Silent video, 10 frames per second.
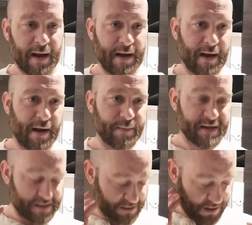
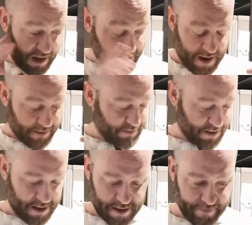Yeah.
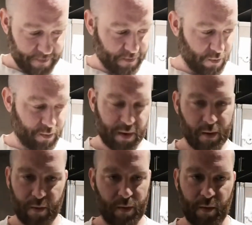
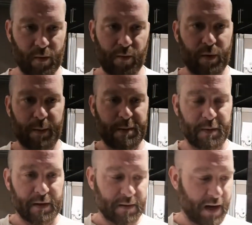What do we do
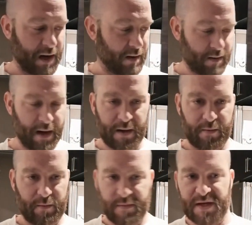with it?
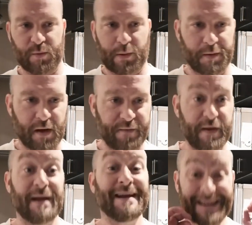And does it work with
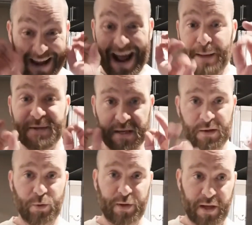coffee? It
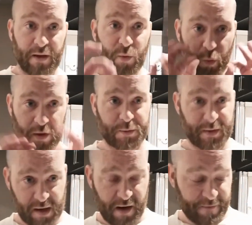absolutely works
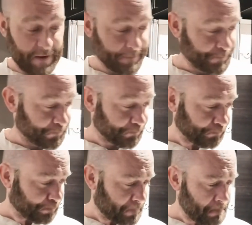with coffee.
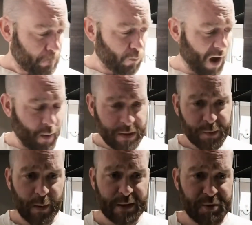I went
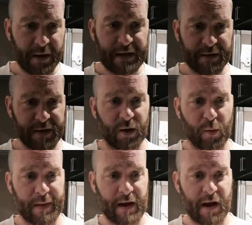to a restaurant years ago
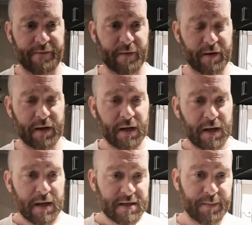where they offered
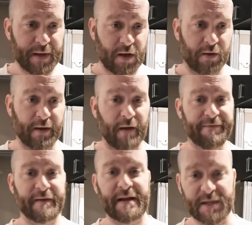something called a
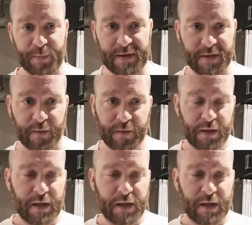funny espresso,